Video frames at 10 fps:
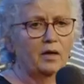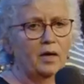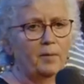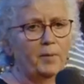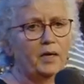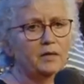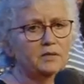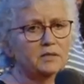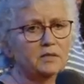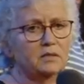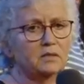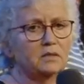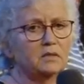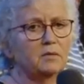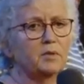about
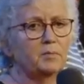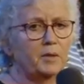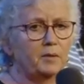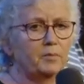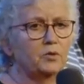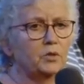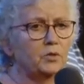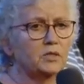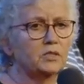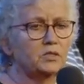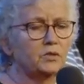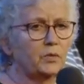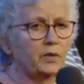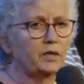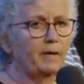some of the people who had stood
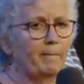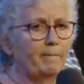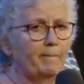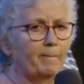with him